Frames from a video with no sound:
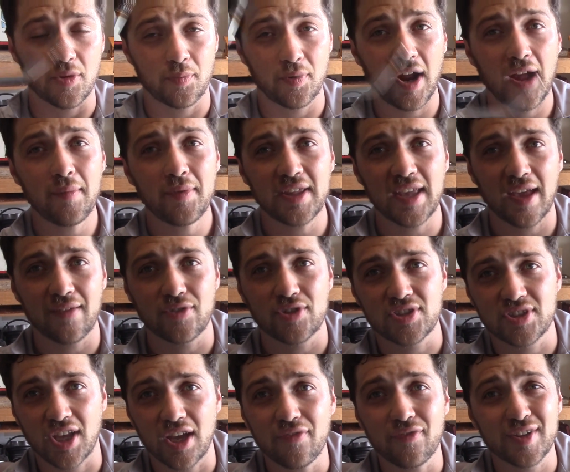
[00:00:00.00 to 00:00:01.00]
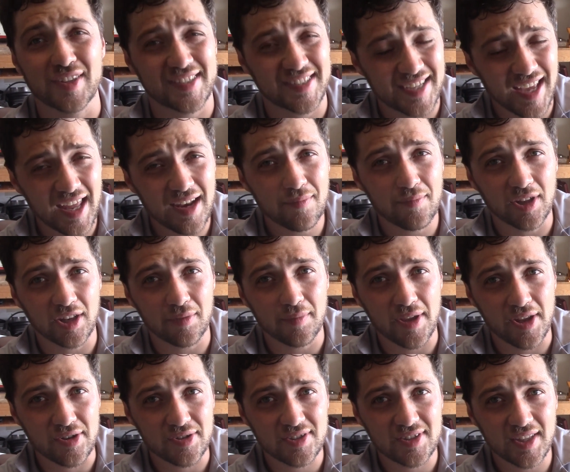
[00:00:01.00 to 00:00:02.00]
you probably have yourself a
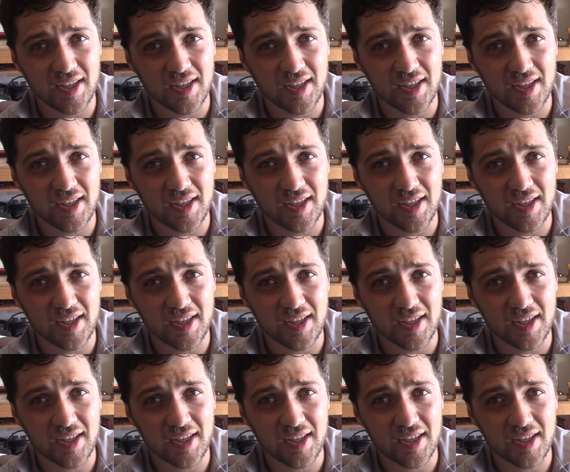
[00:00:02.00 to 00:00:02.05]
10mm